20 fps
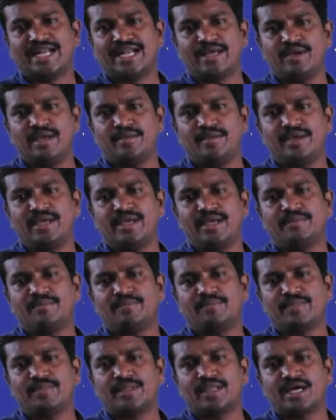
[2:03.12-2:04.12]
may be
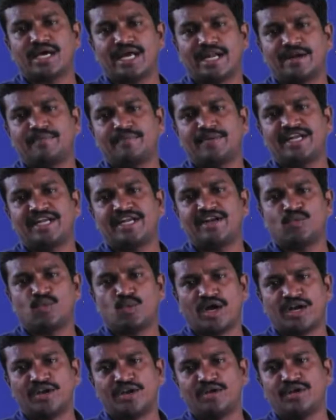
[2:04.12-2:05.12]
corrupted in
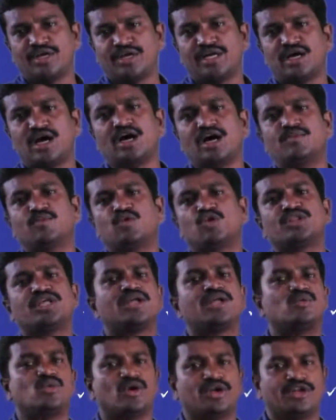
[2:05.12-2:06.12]
one unit or more
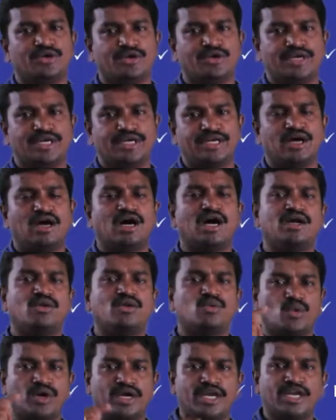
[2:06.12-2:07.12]
than one unit,
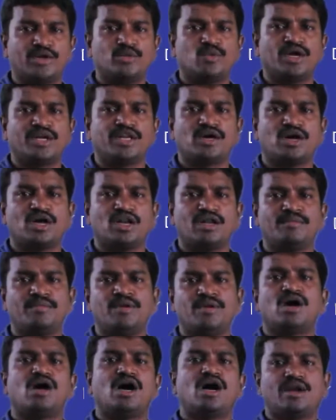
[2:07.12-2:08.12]
or in one column
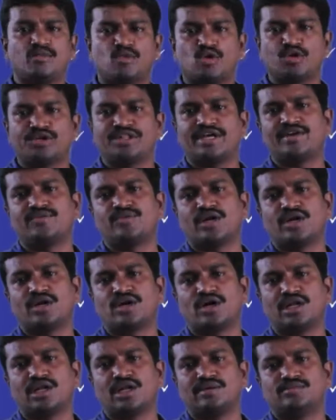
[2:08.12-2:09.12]
or more than one
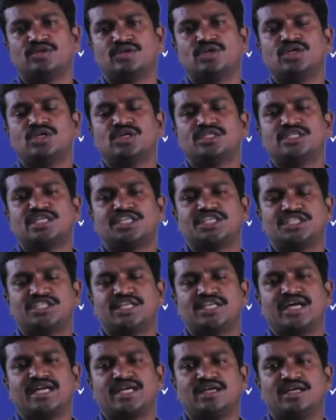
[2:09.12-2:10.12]
column, such
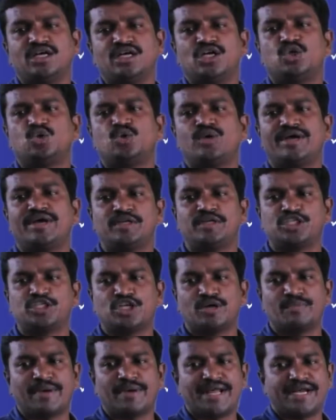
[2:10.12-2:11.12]
that
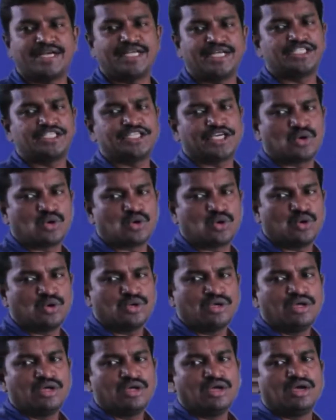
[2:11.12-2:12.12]
two-dimensional parity check code
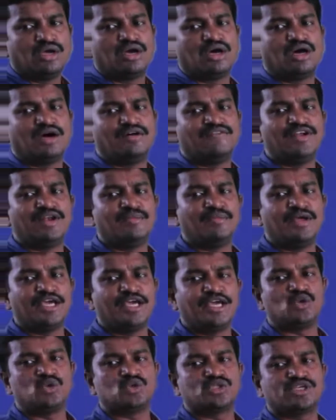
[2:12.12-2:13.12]
will
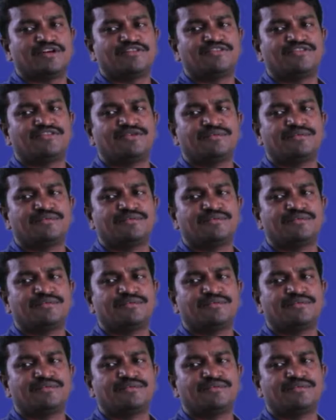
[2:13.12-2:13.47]
make use of